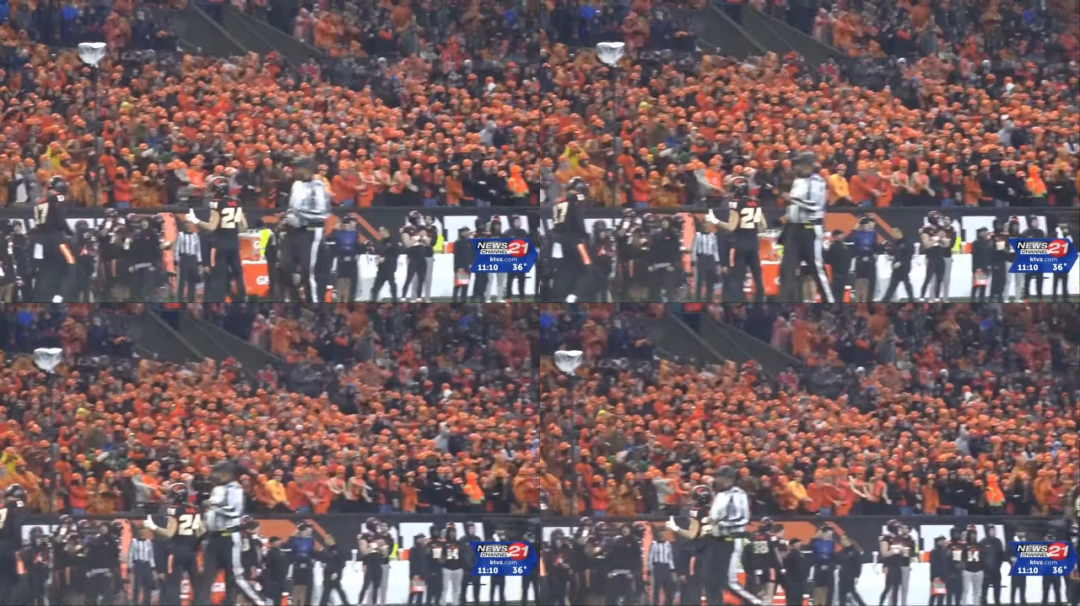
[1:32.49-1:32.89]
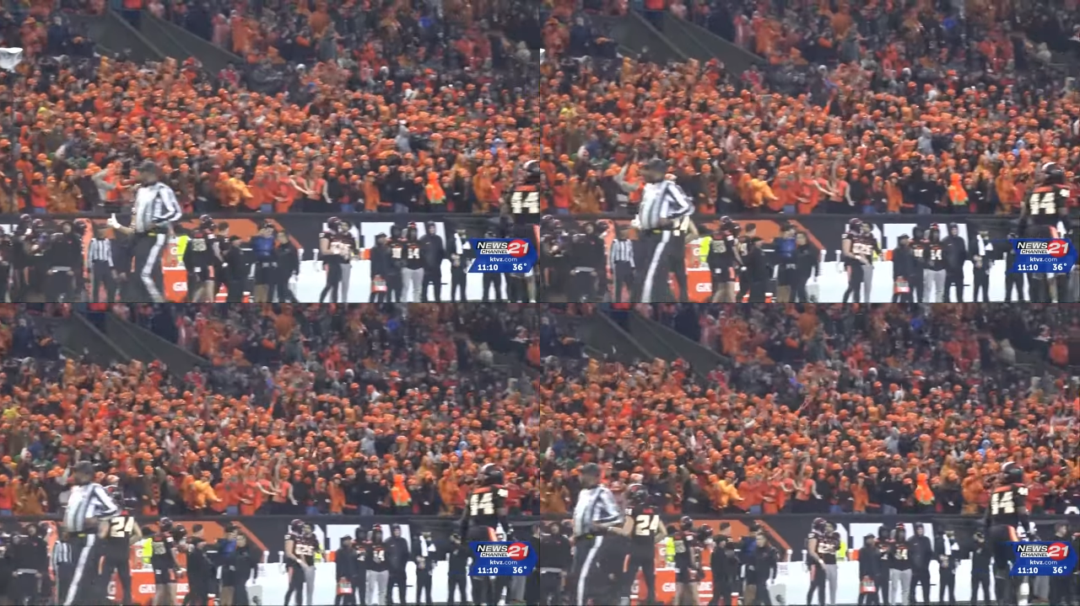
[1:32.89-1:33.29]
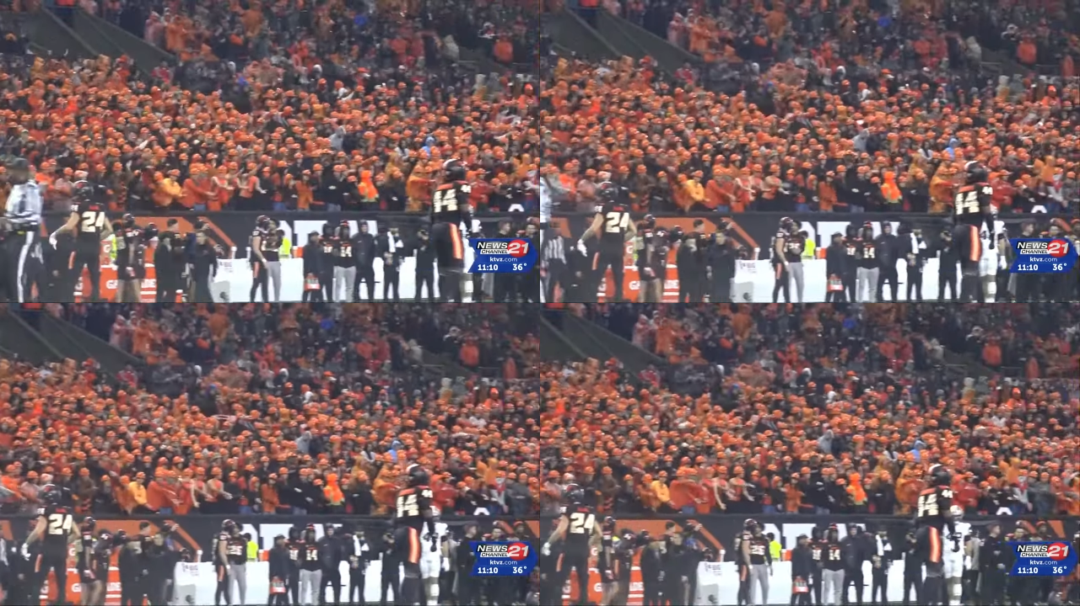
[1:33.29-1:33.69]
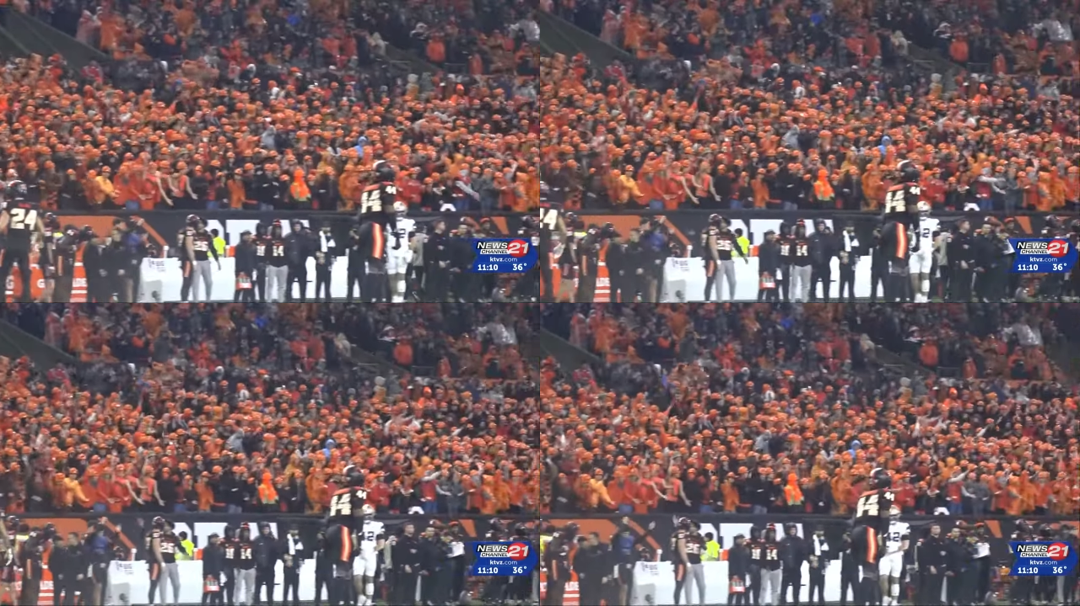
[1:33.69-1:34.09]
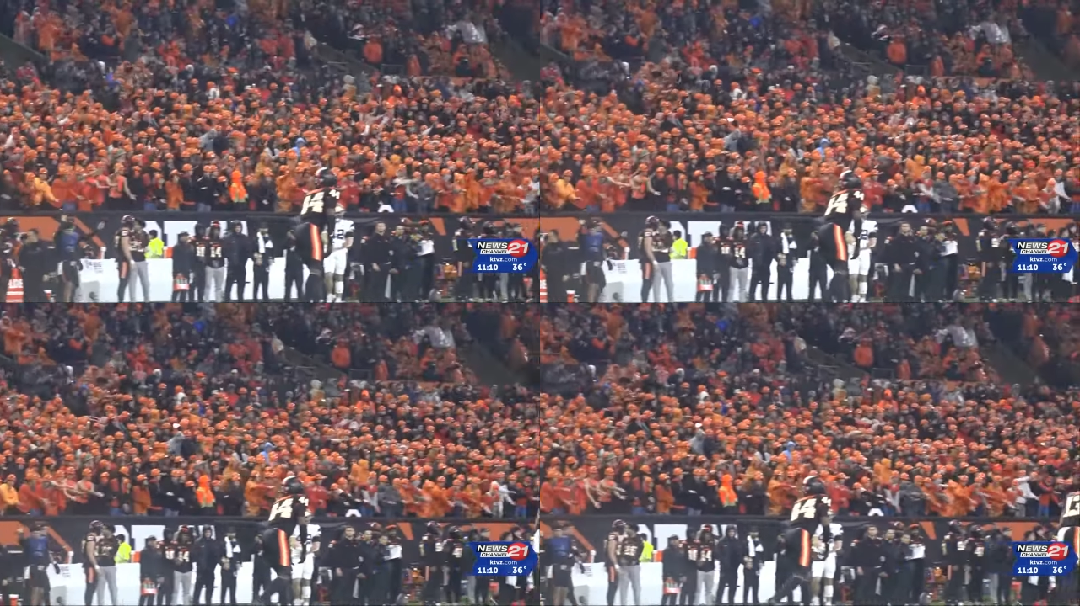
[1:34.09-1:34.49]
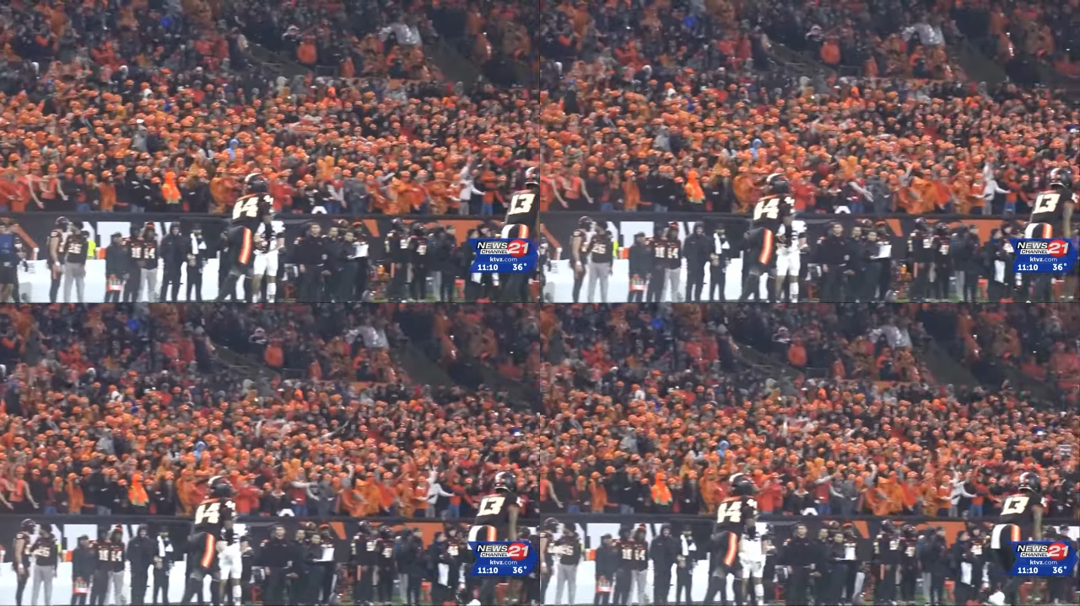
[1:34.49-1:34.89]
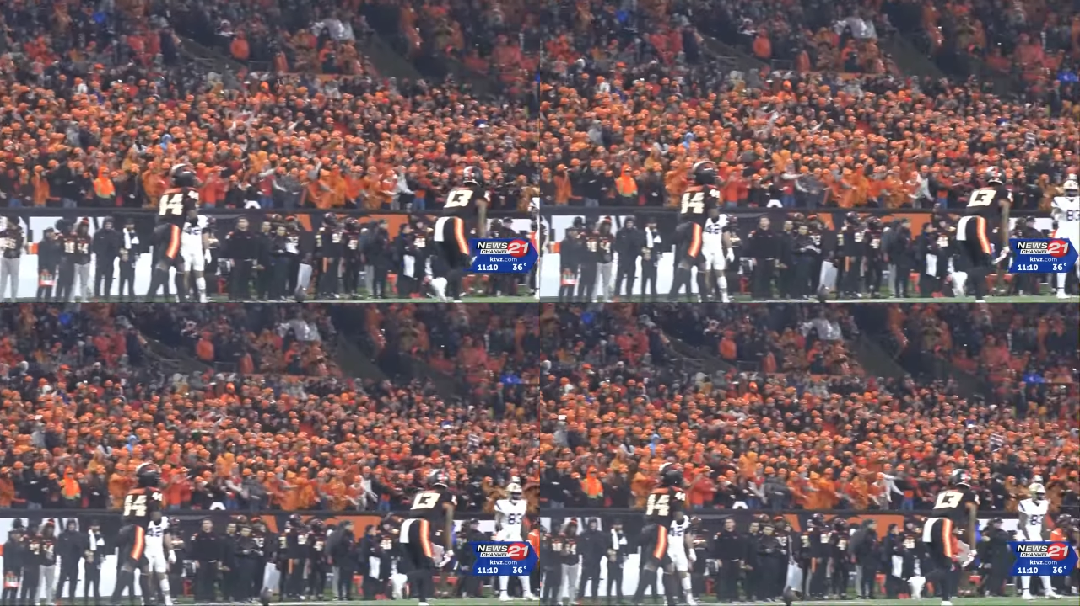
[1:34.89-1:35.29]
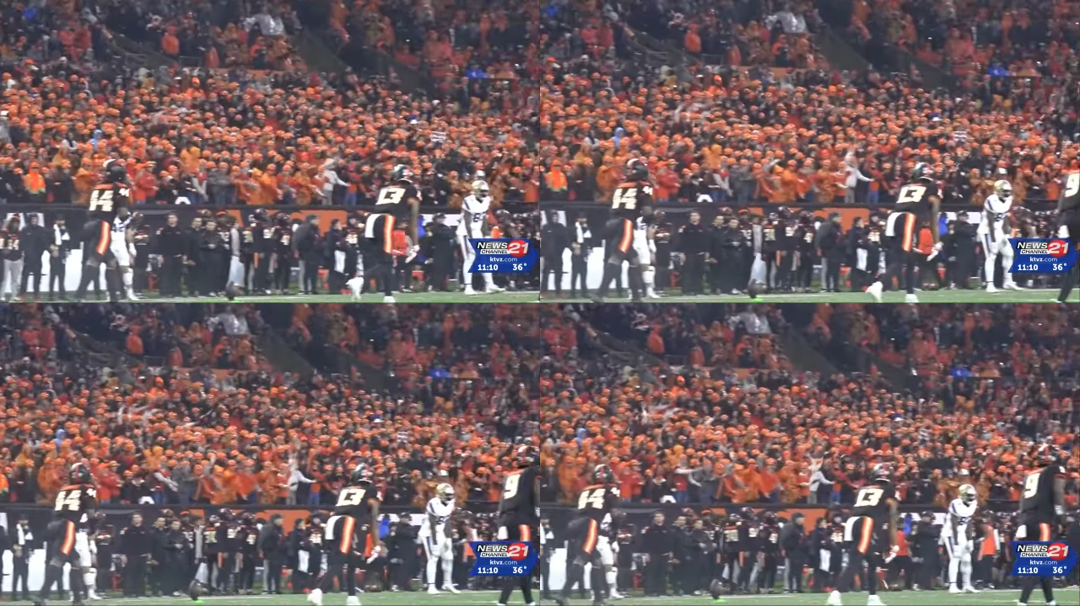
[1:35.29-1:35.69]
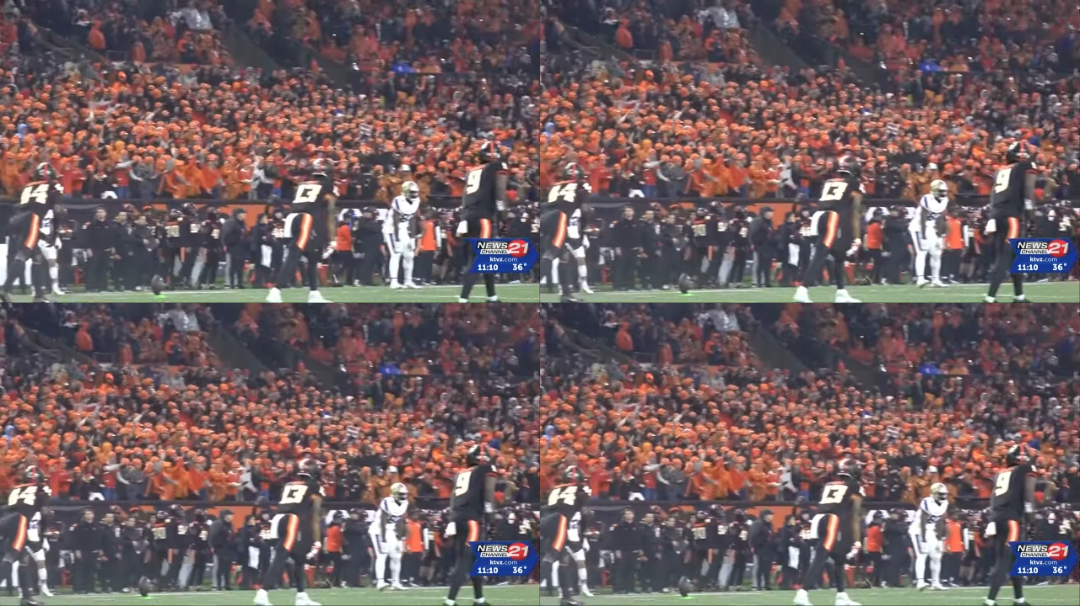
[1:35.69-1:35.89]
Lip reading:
[unreadable: no face in view]